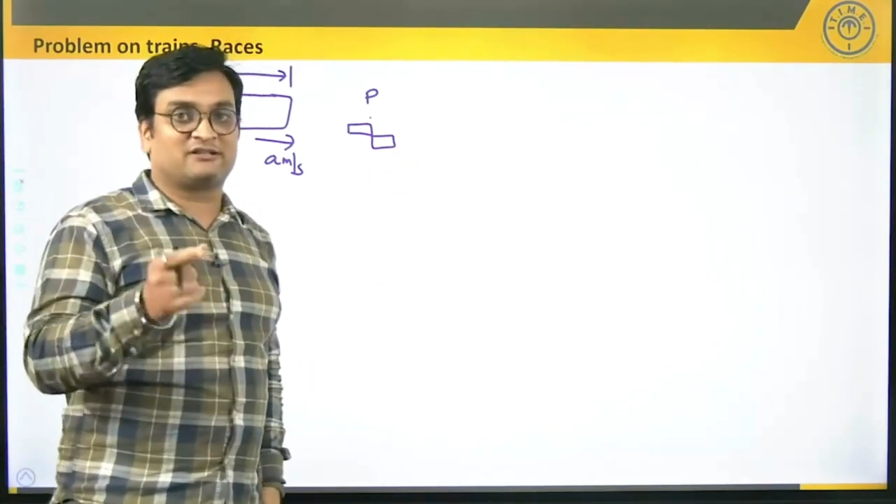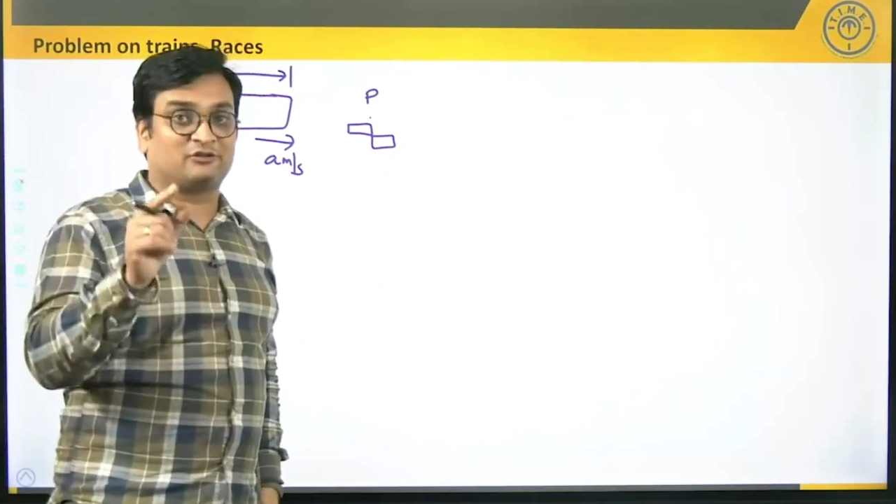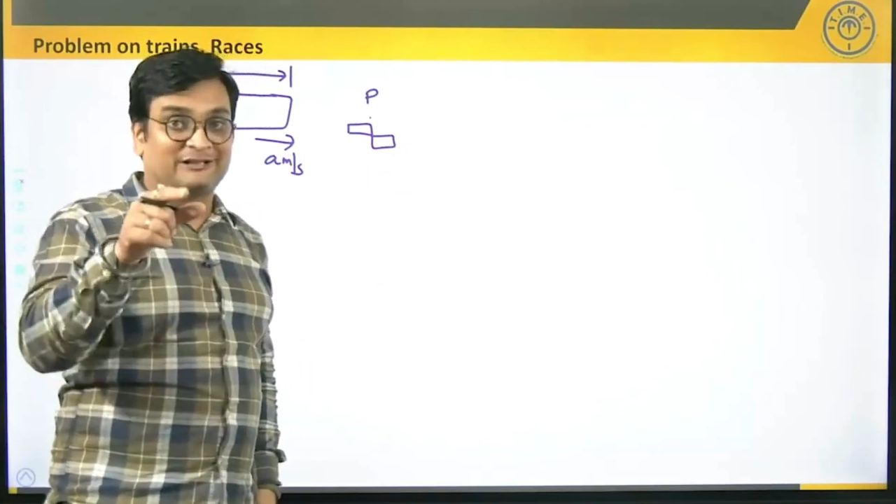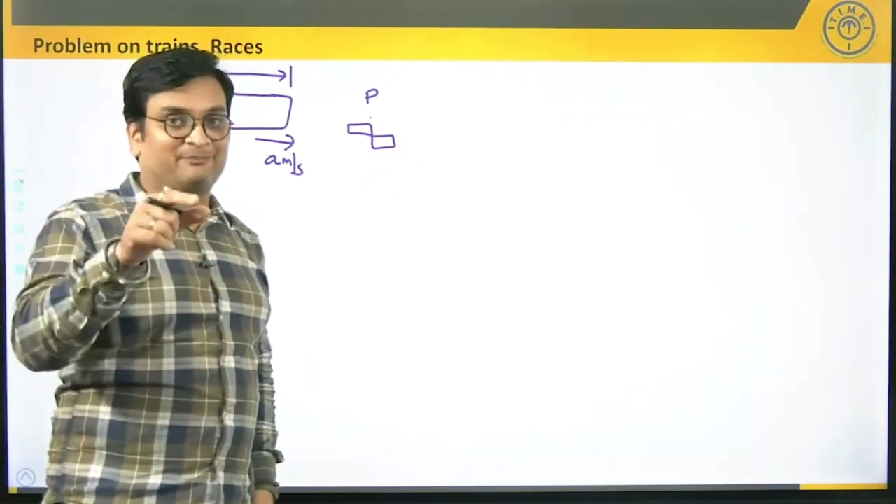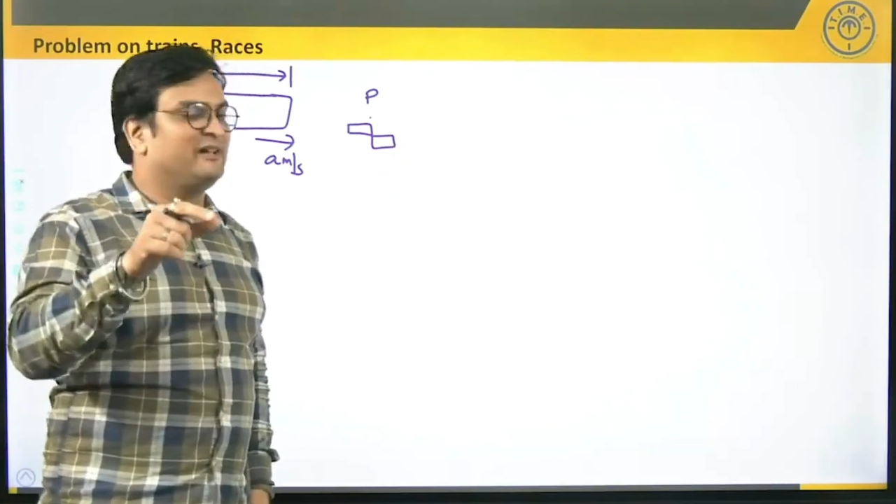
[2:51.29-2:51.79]
So
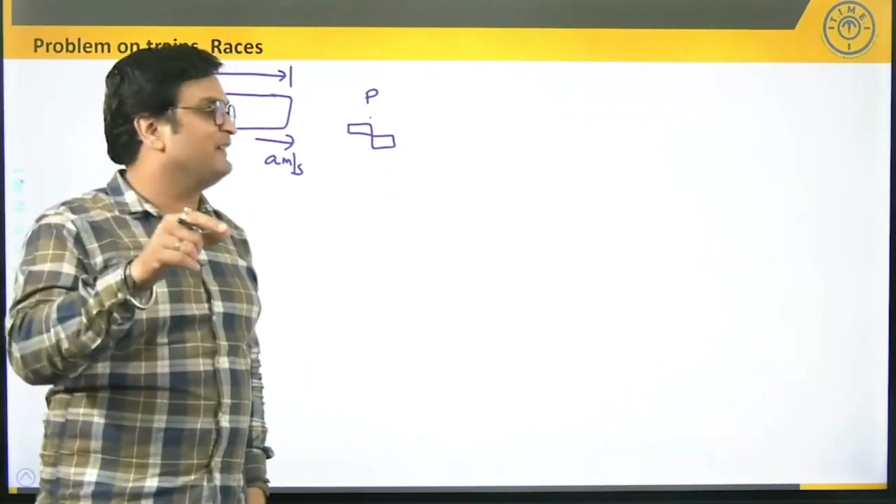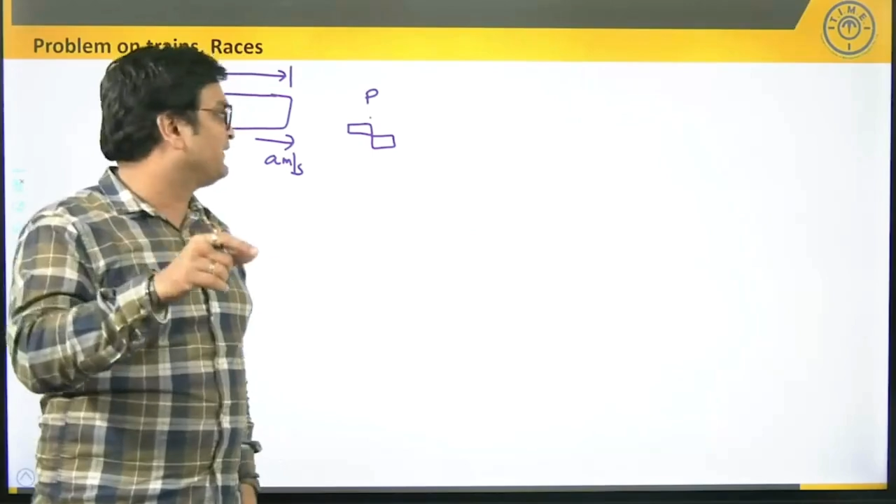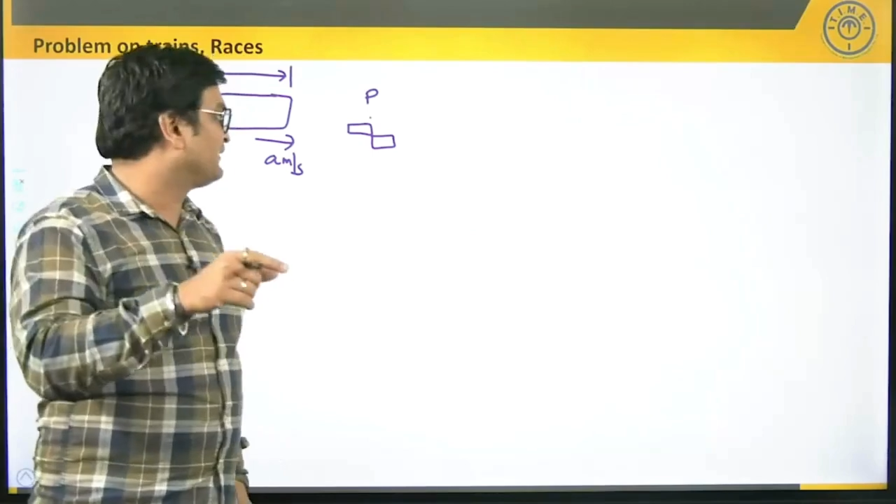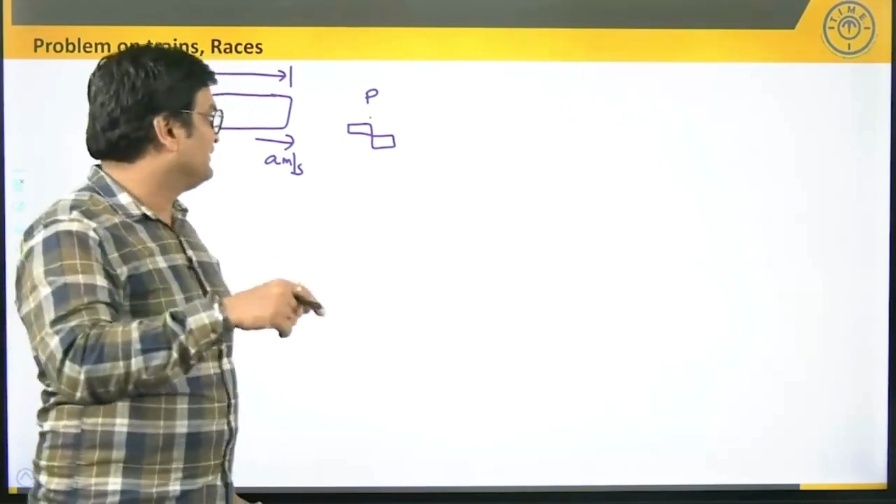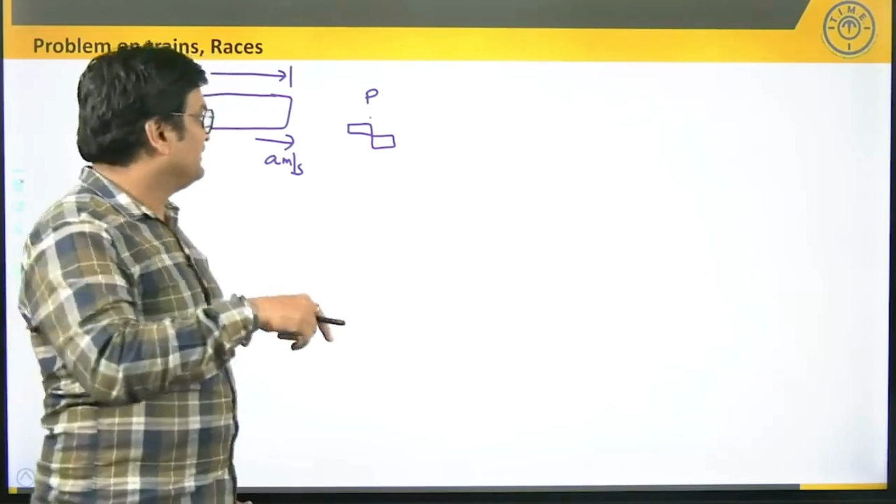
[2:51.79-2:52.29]
that
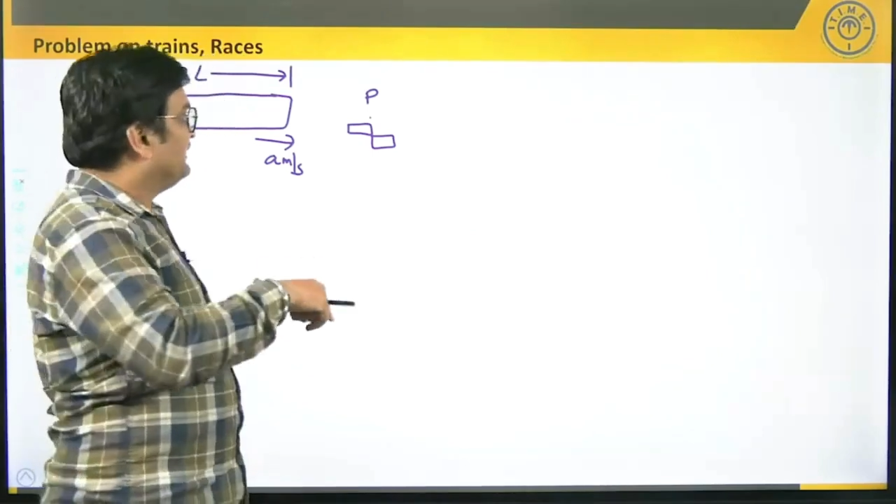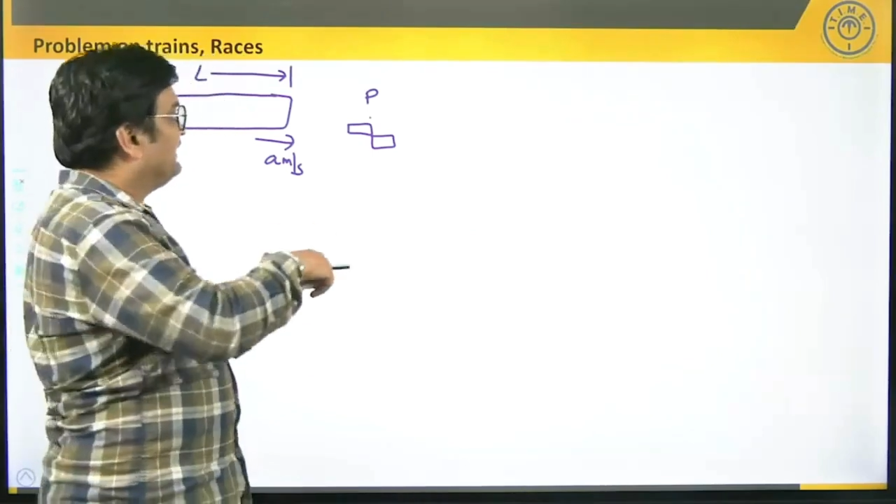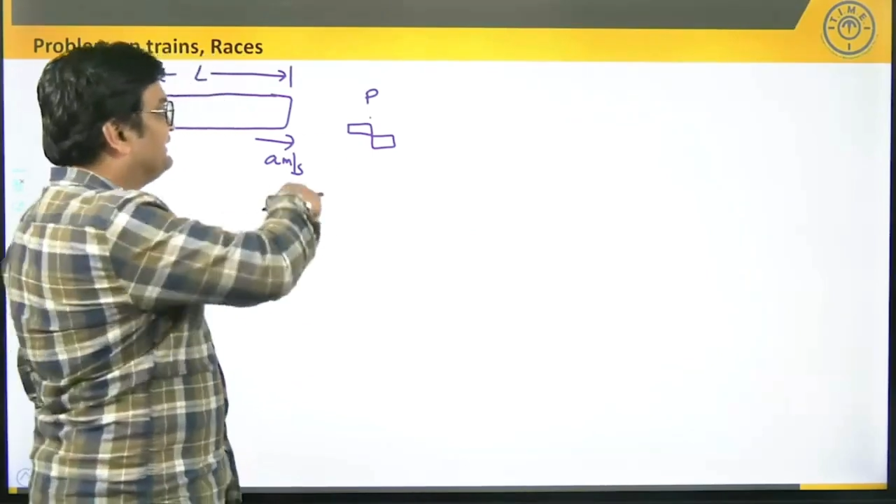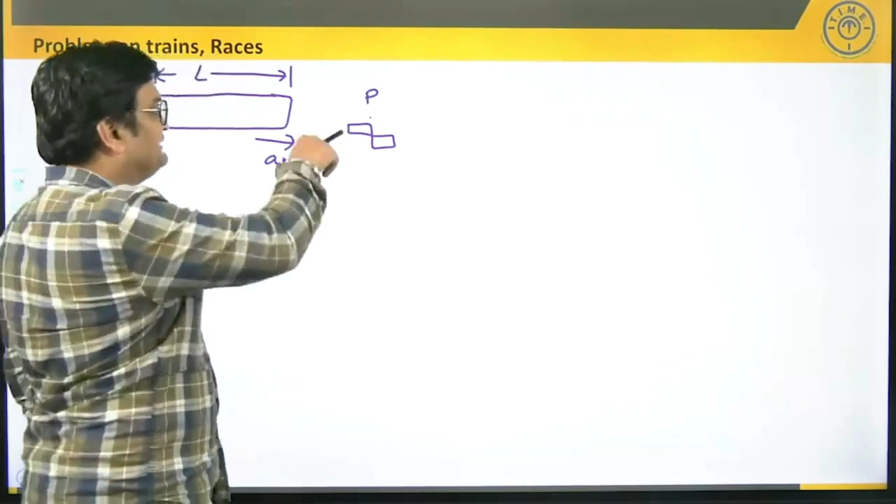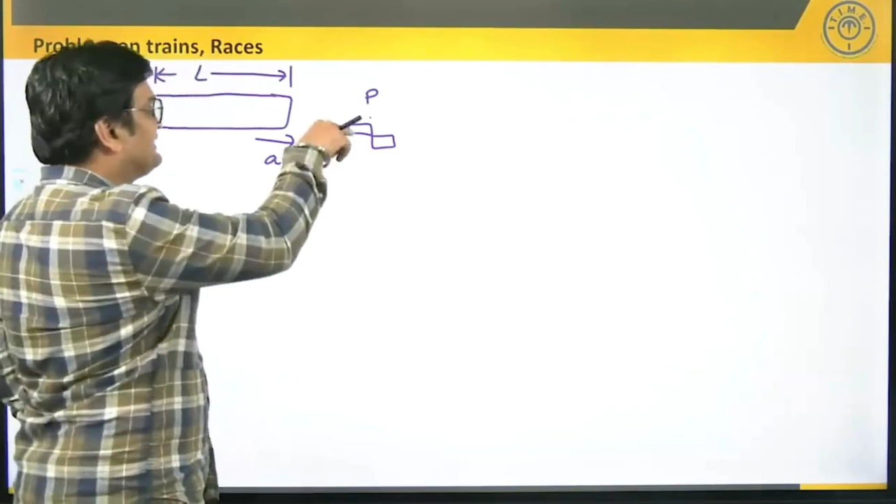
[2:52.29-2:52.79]
means, in